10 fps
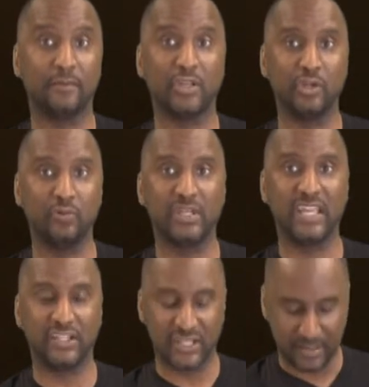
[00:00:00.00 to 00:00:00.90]
from the New
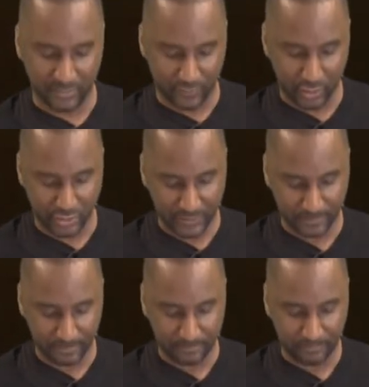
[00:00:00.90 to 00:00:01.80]
King James Version.
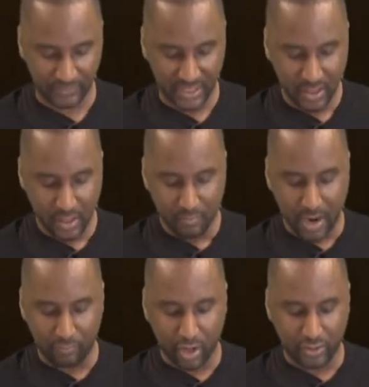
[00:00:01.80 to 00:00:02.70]

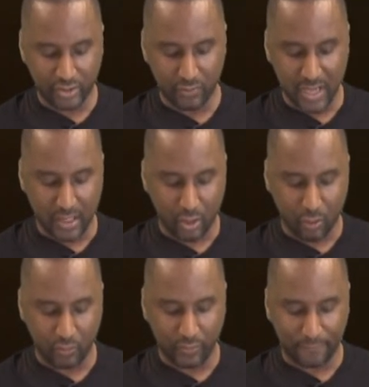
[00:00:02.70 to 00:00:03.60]
My brothers, do not
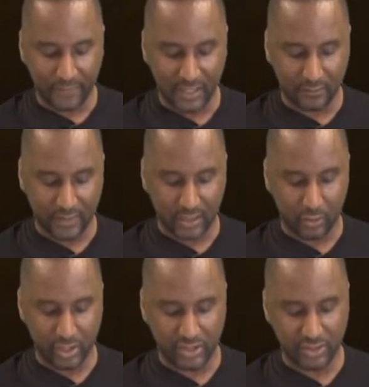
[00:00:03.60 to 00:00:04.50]
hold the faith of our
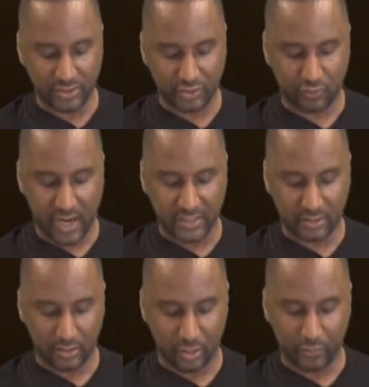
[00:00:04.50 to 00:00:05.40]
Lord Jesus Christ,
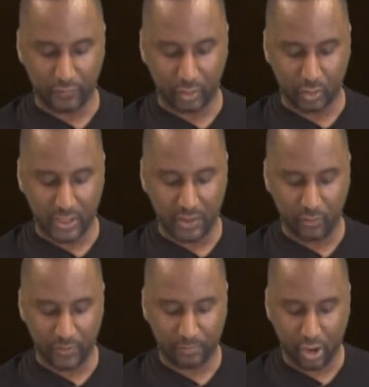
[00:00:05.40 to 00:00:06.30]
the Lord of glory,
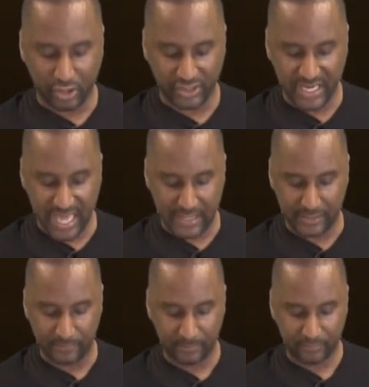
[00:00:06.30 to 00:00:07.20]
with
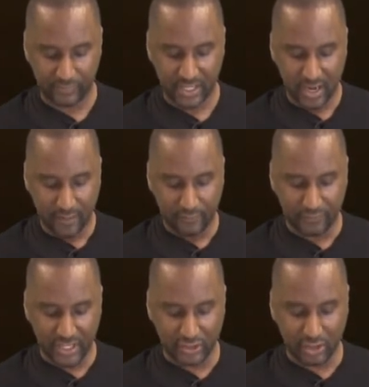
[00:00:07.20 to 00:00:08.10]
partiality. For
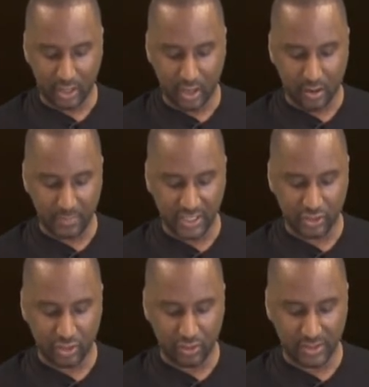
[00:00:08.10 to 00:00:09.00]
if there should come
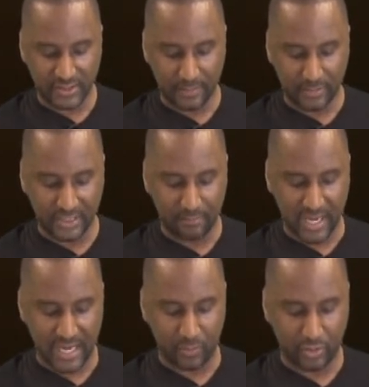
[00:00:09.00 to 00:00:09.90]
into your assembly a
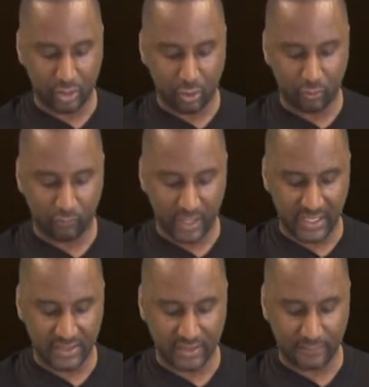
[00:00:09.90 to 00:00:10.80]
man with gold
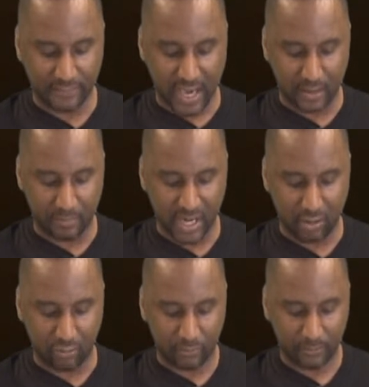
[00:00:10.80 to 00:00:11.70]
rings and fine
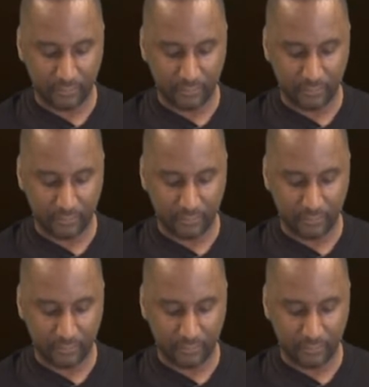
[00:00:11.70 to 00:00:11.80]
apparel,